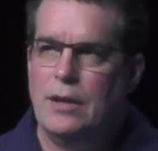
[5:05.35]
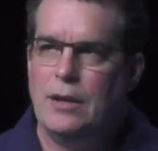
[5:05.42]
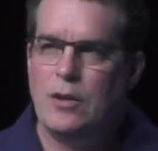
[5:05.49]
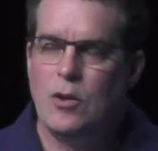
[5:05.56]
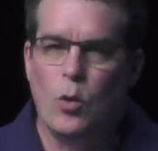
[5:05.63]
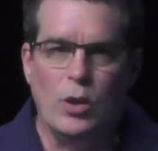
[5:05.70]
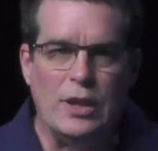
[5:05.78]

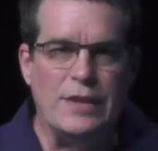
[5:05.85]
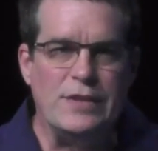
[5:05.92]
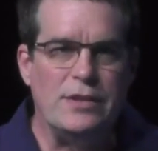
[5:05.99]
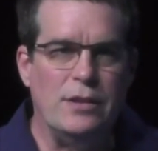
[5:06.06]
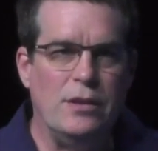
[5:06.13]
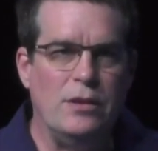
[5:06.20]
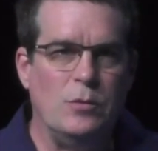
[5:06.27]
coalesce
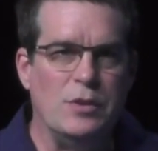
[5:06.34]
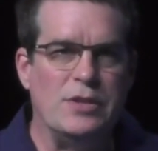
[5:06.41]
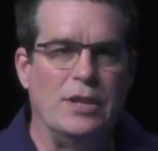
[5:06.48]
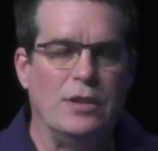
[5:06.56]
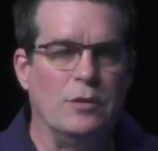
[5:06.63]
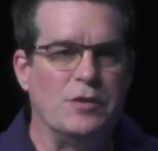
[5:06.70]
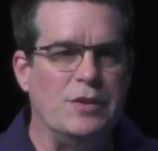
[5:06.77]
it into a
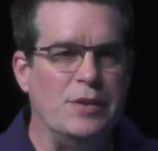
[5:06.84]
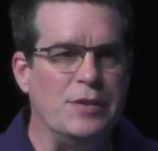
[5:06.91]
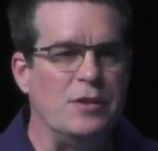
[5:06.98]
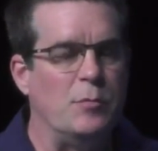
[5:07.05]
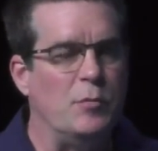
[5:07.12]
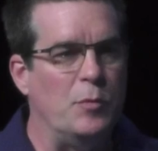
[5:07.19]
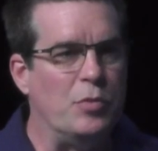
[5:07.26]
single
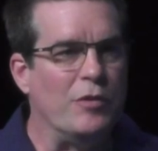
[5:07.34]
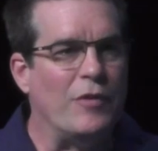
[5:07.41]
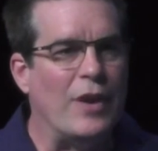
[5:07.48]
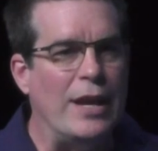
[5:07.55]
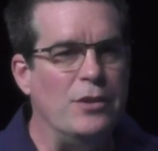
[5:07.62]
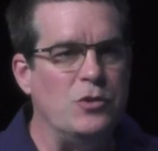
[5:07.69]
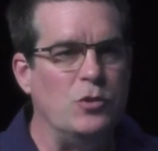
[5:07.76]
system, and
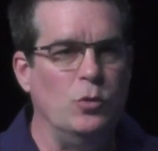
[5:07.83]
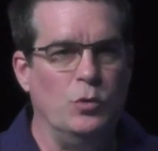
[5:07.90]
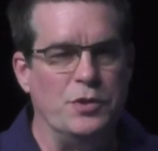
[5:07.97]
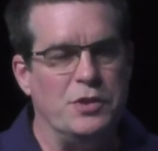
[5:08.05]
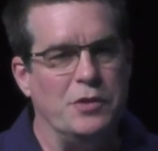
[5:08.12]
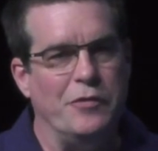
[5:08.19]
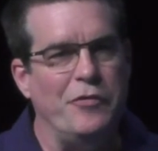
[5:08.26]
provide tools
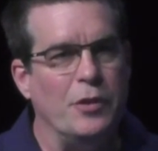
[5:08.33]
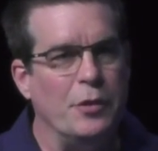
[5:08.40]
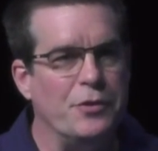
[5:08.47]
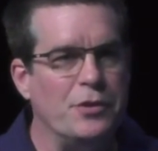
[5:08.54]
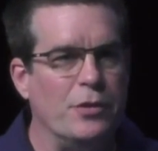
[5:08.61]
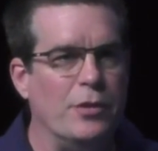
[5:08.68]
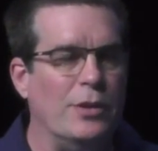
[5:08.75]
to
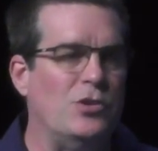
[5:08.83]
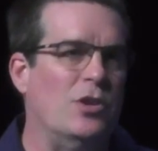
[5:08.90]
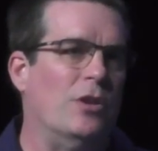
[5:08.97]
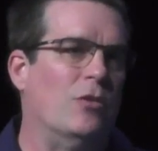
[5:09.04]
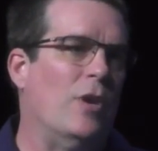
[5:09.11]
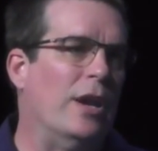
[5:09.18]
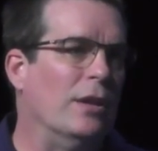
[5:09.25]
filter and
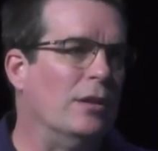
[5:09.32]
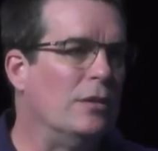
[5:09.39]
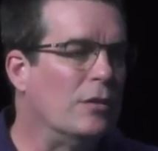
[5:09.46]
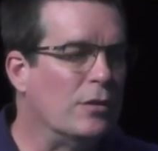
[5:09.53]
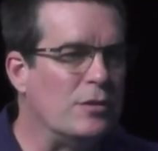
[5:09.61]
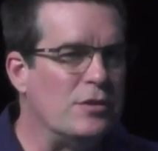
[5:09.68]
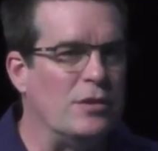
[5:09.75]
generate
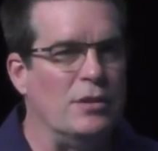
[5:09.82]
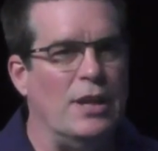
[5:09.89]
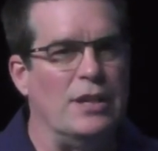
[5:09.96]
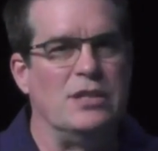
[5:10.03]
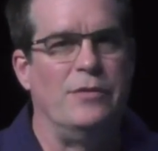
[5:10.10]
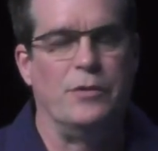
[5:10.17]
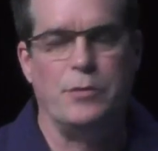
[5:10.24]
alerts and
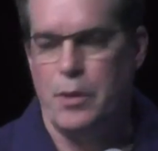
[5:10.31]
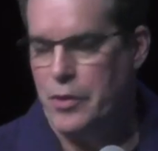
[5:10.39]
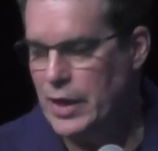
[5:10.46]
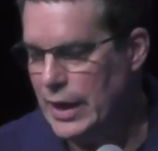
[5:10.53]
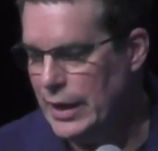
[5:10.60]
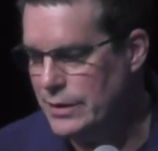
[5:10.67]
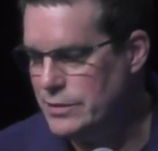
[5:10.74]
lots of other
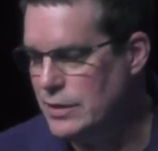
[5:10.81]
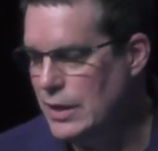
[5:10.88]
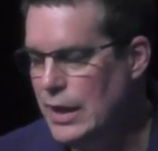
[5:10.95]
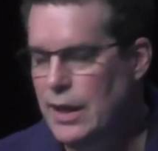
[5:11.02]
things.